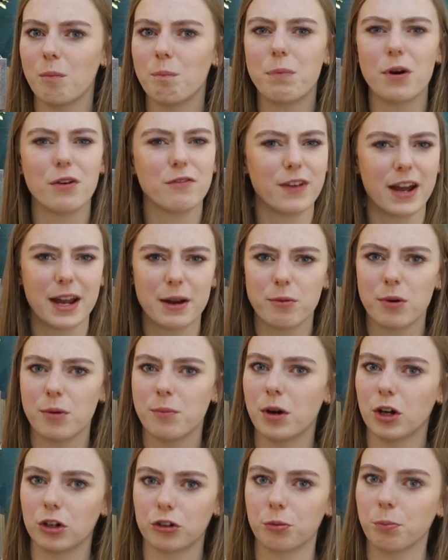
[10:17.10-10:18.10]
But they were
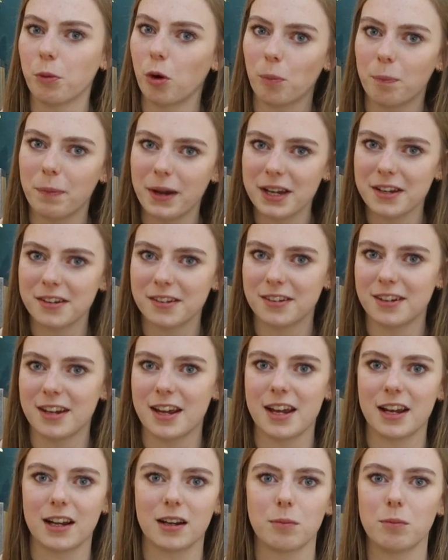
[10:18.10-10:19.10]
much more
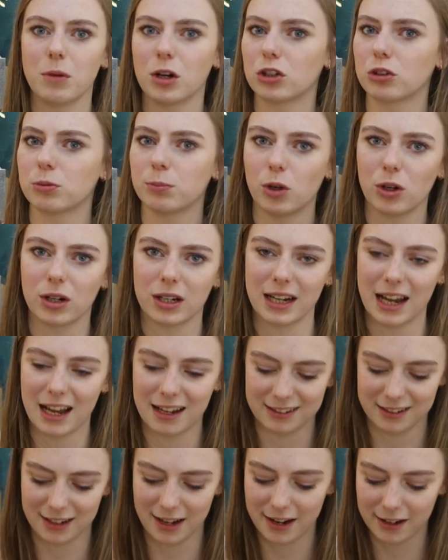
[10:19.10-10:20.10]
basic, much more
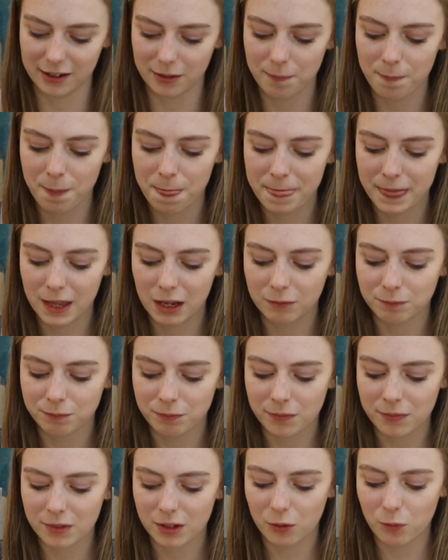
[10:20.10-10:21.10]
classic.
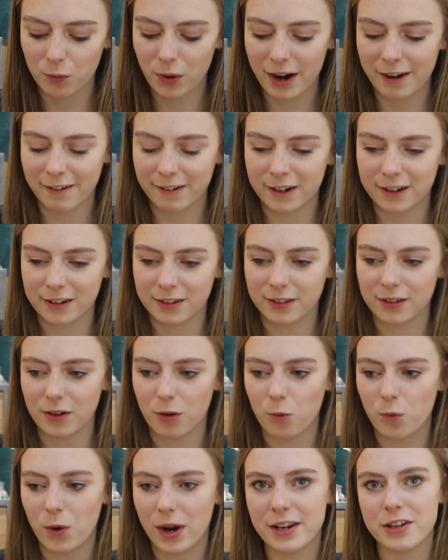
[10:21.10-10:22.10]
Whereas
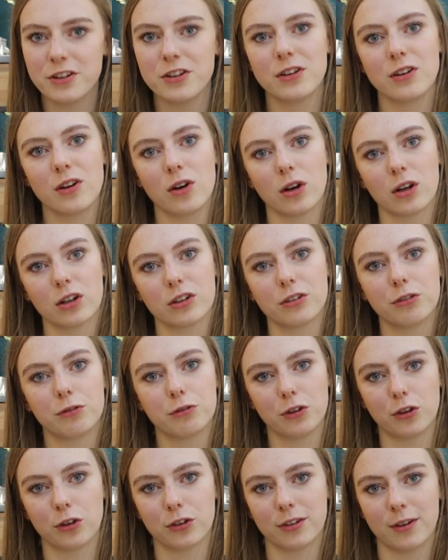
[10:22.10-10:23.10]
when you looked
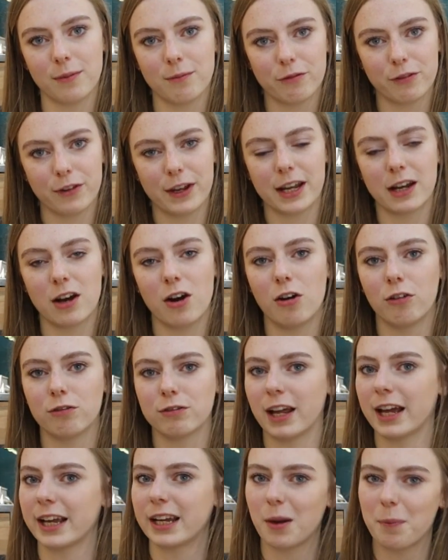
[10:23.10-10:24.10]
for something of
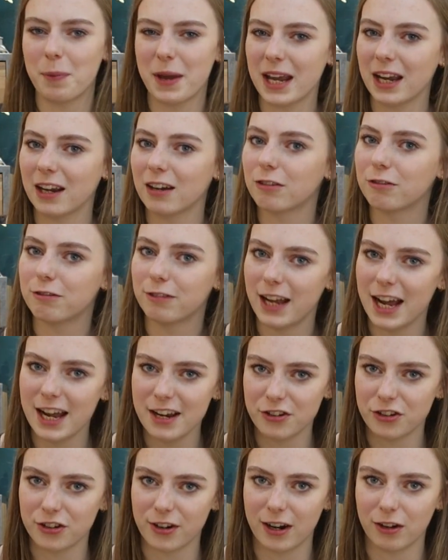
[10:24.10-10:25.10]
like a pink
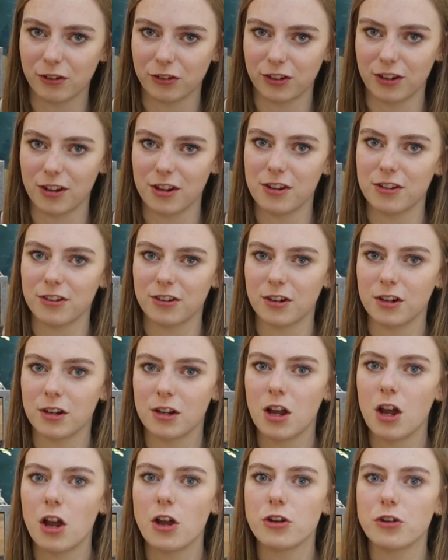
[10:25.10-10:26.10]
flared trousers,
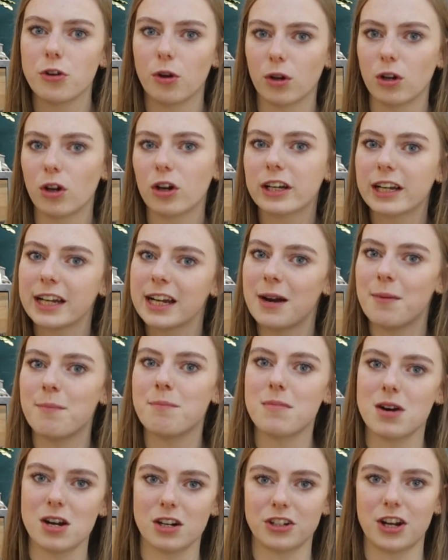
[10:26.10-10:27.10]
you're looking at a
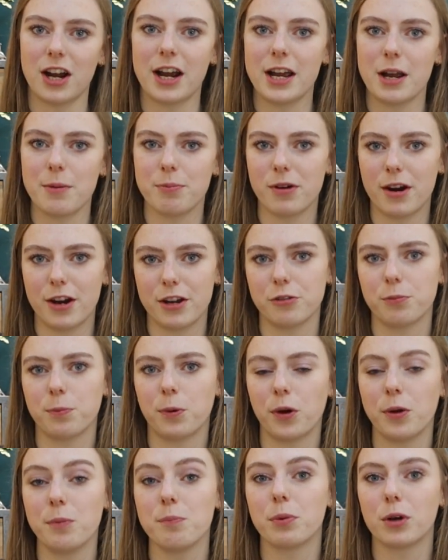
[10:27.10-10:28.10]
much higher price
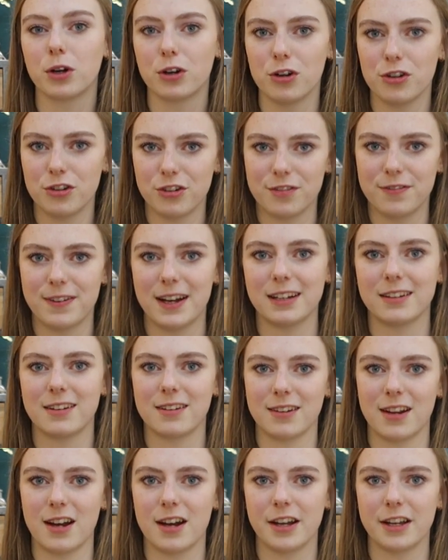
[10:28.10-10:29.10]
point because of that
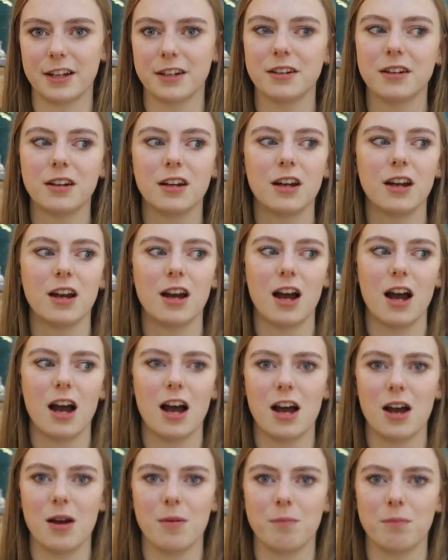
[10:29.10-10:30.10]
design
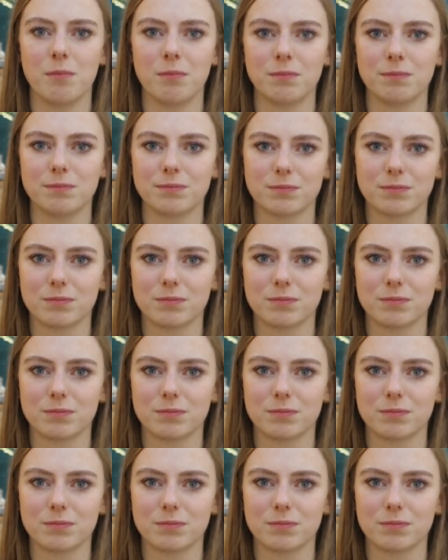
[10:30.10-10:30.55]
and